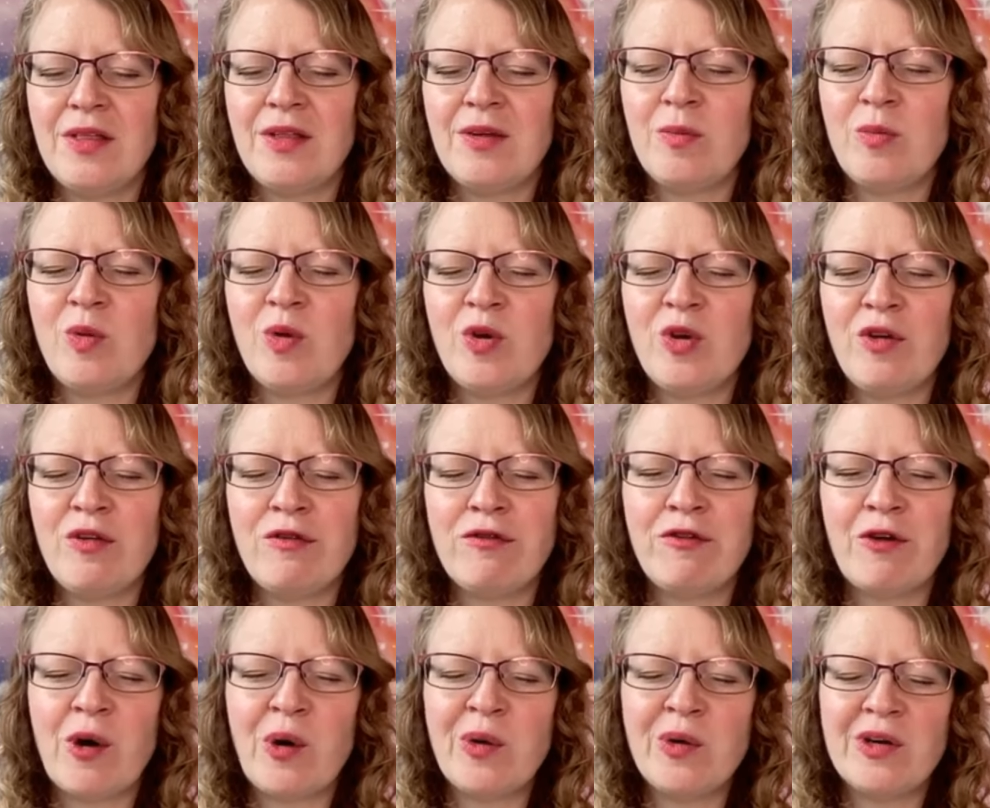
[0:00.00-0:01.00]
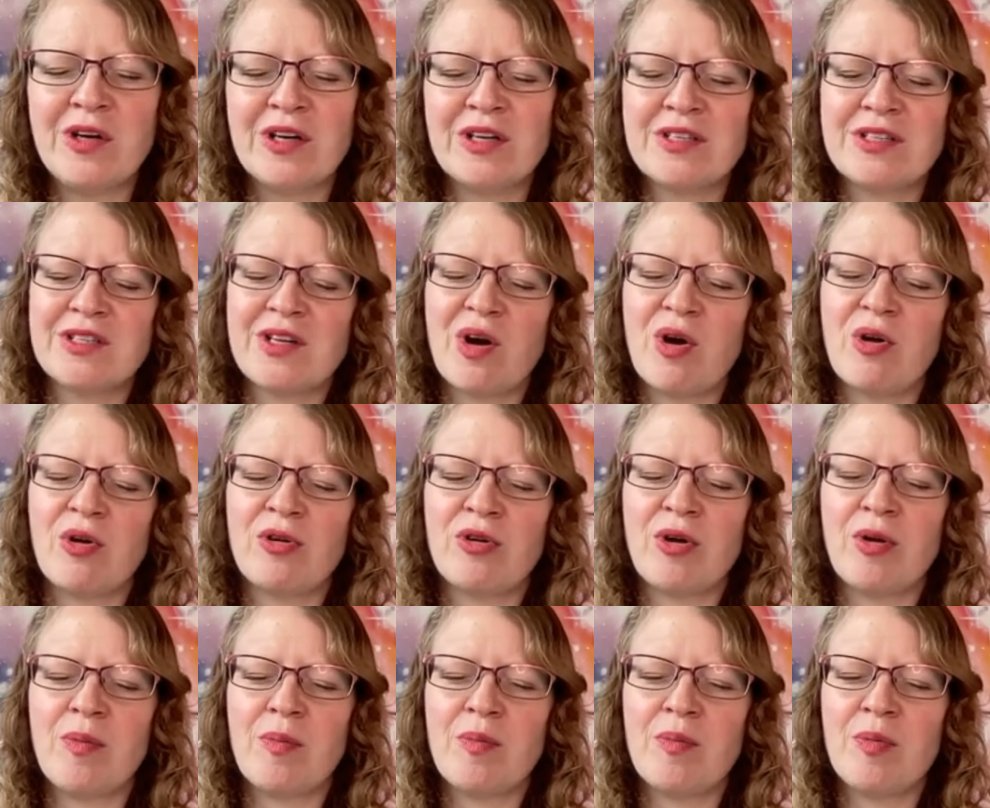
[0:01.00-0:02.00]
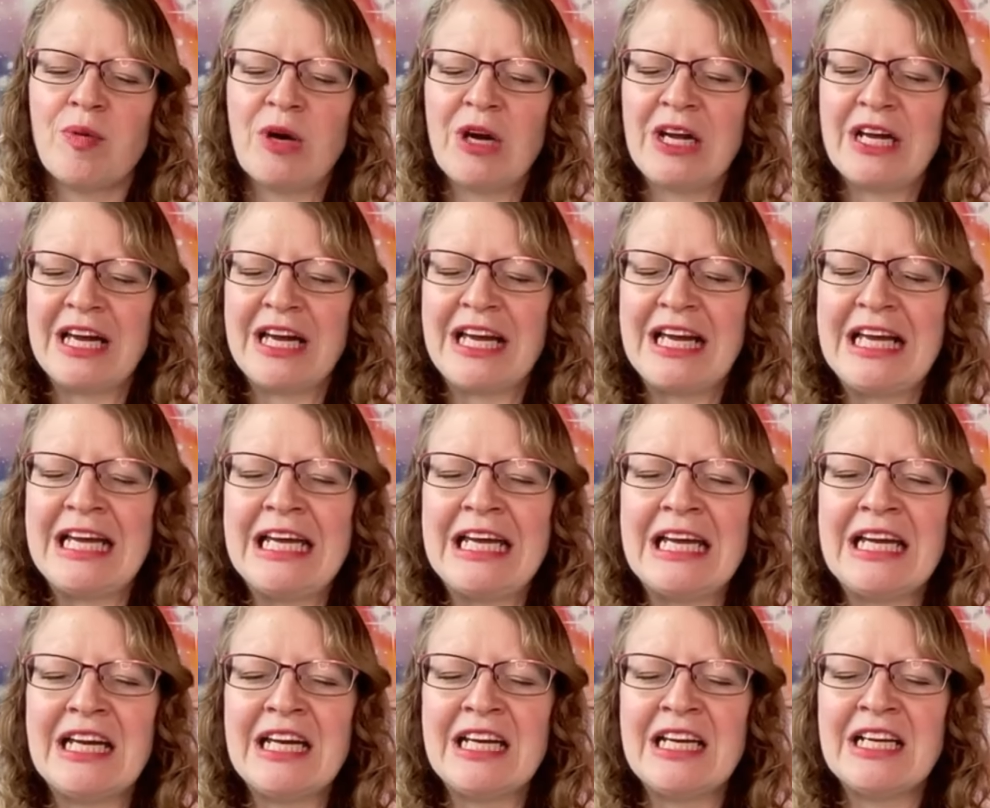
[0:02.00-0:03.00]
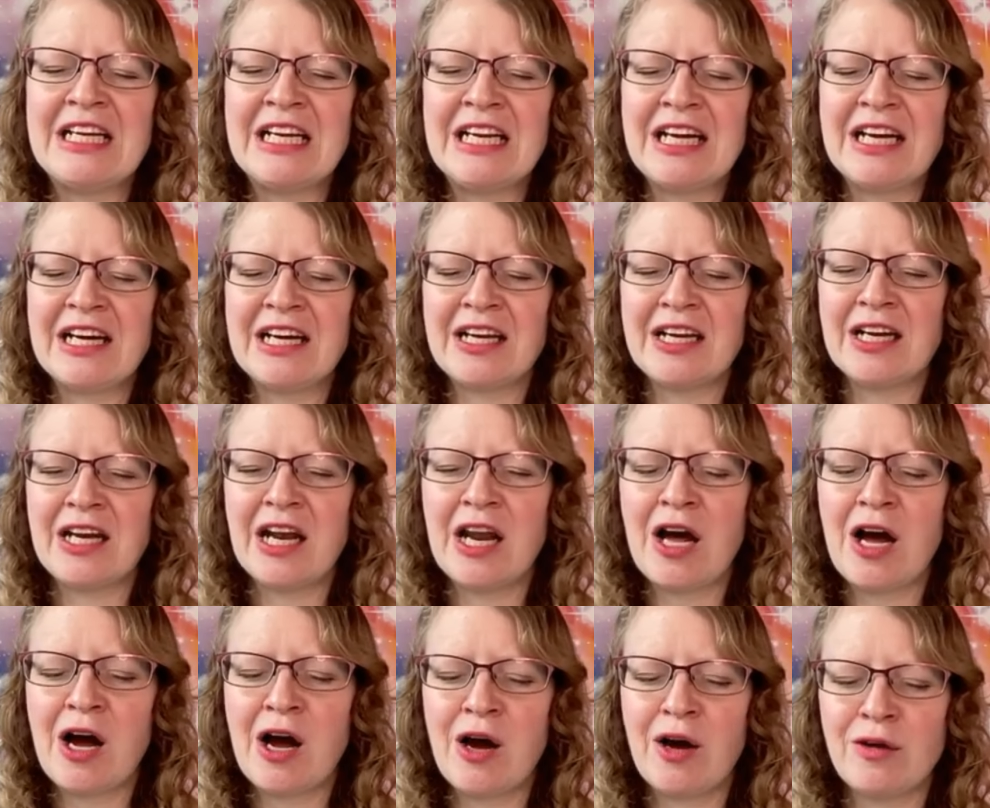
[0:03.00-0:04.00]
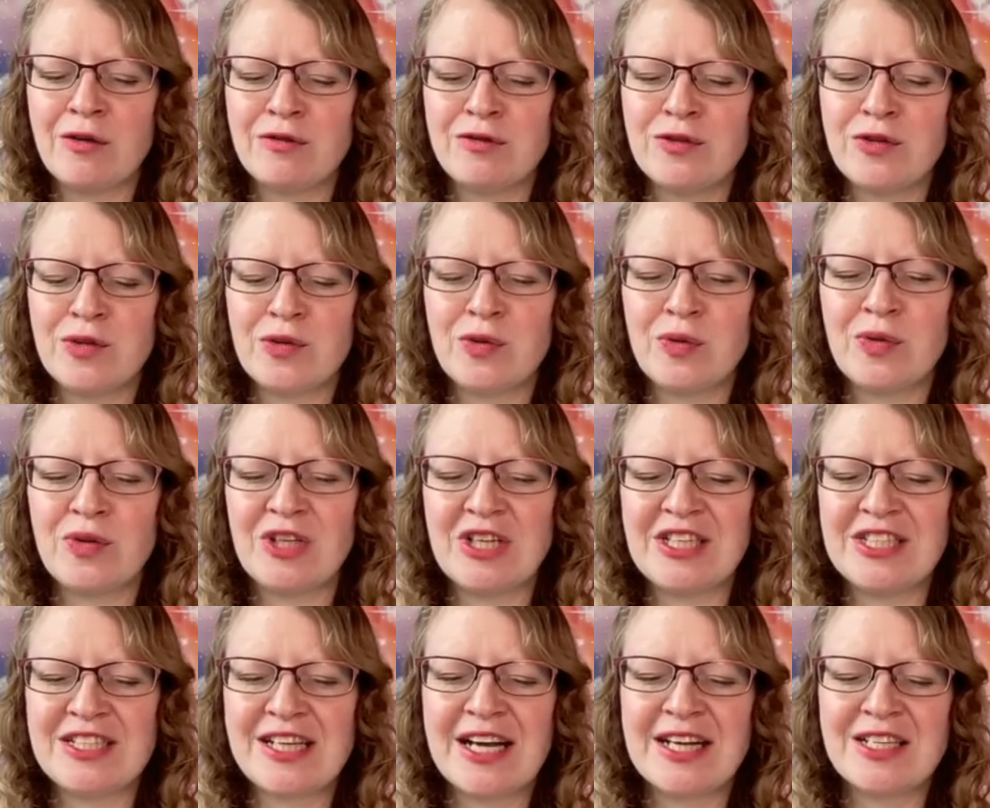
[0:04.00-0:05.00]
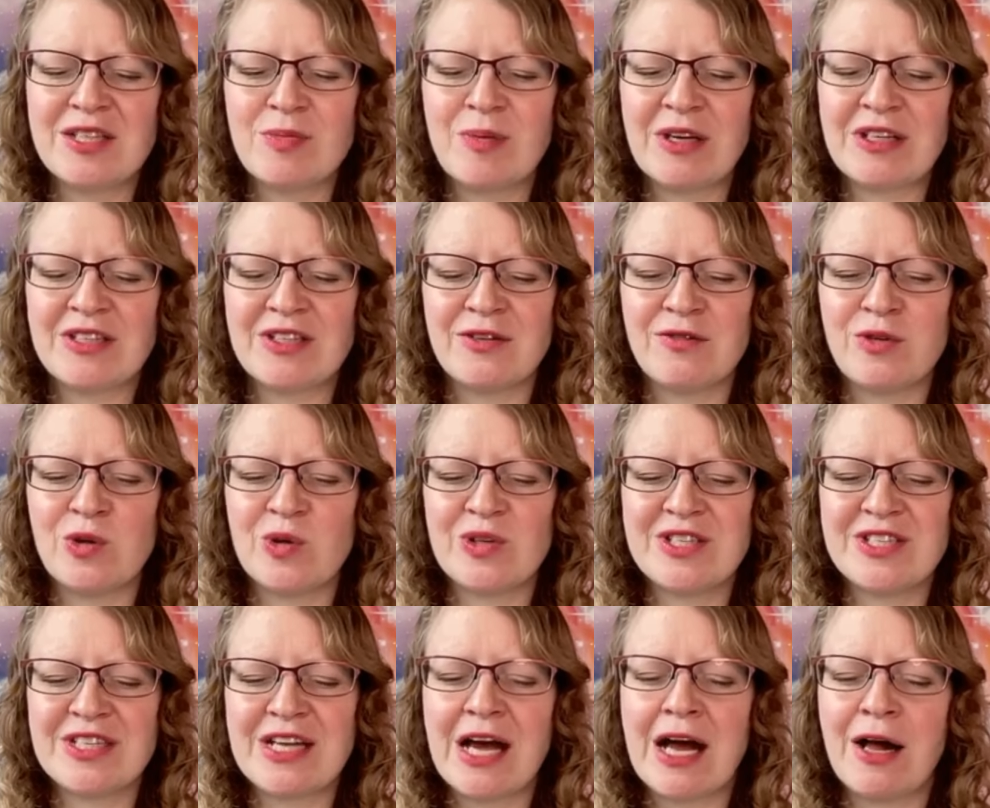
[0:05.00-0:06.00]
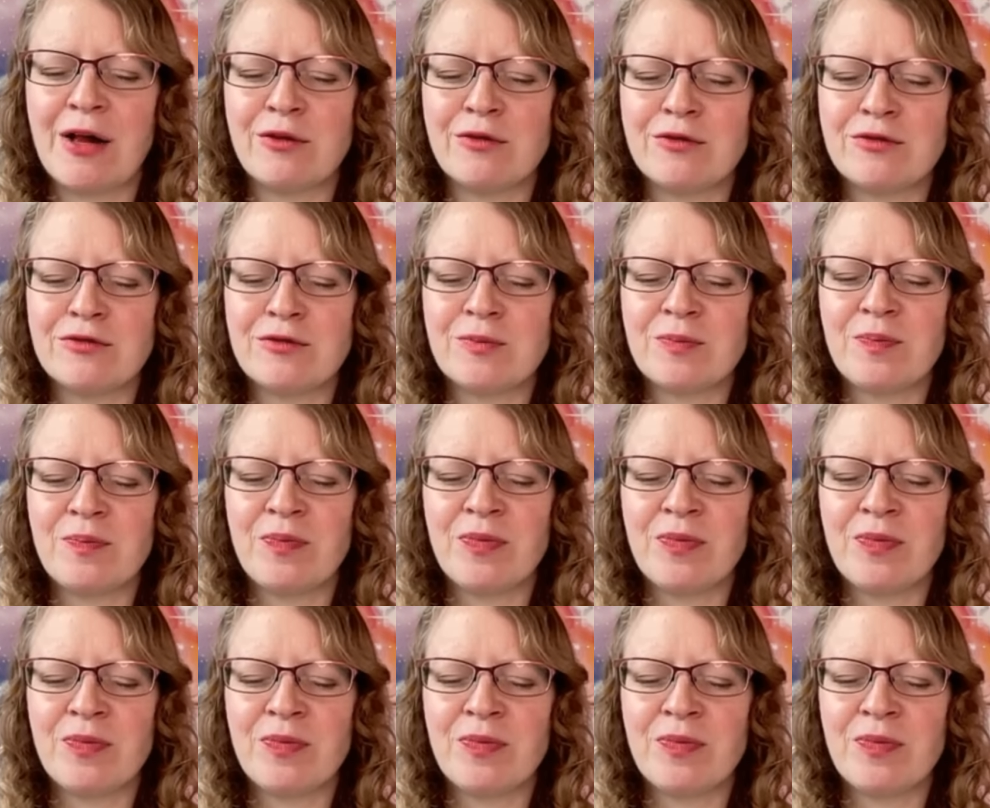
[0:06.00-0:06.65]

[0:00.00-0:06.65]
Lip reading: The more you focus on bringing healing and love to these aspects of yourself,